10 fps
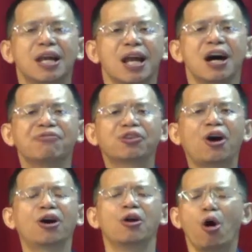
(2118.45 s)
Love
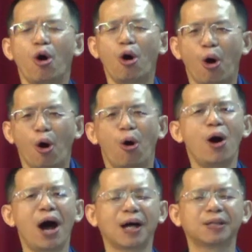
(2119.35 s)
God
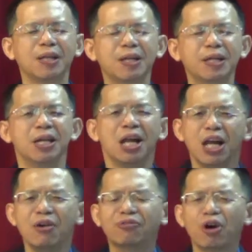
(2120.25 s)
wholeheartedly.
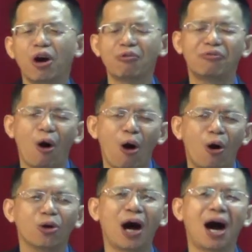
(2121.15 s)
Love God with
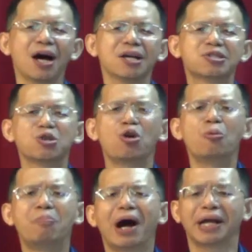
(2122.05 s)
all your heart,
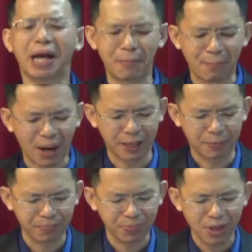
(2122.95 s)
soul, mind, and mind.
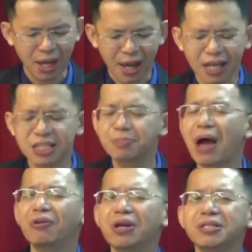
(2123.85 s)
As
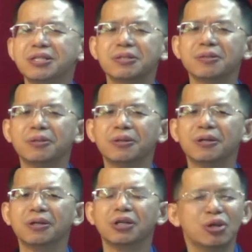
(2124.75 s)
parents,
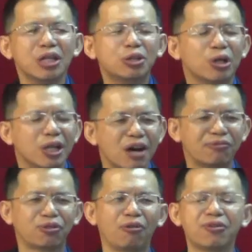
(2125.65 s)
you need to
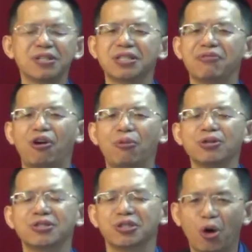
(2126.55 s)
love God first and
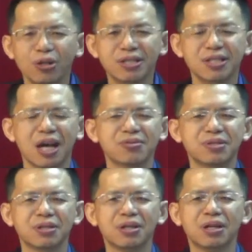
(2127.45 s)
foremost
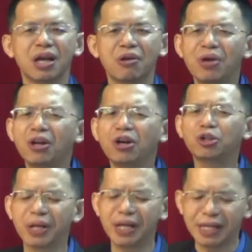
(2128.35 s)
yourselves. We are not
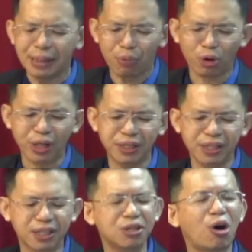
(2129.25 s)
to be
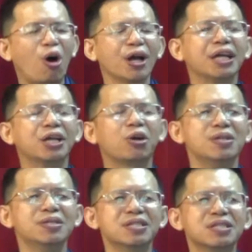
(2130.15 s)
hypocritical or
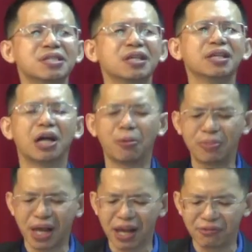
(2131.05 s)
inconsistent in our
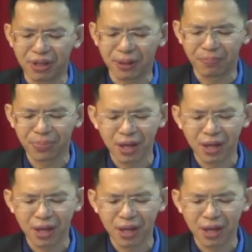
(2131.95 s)
behavior.